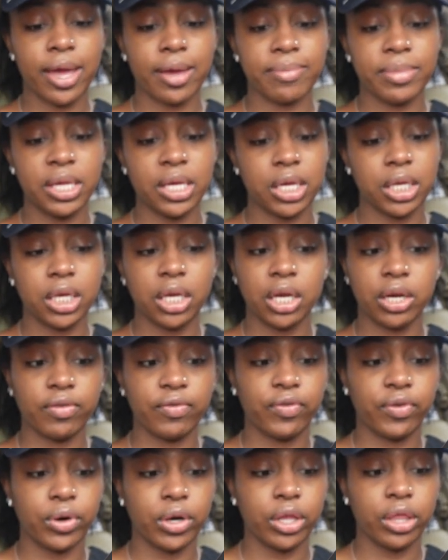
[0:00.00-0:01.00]
have me in there
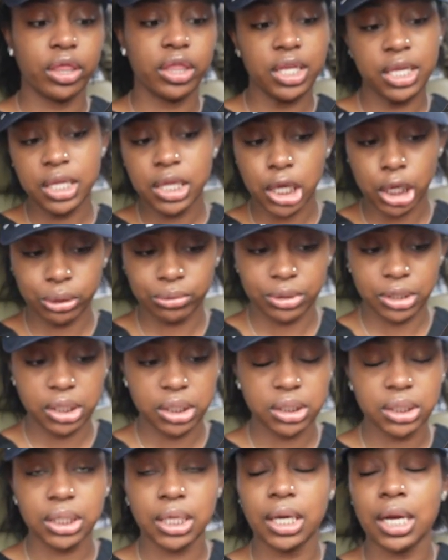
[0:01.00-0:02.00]
for the longest.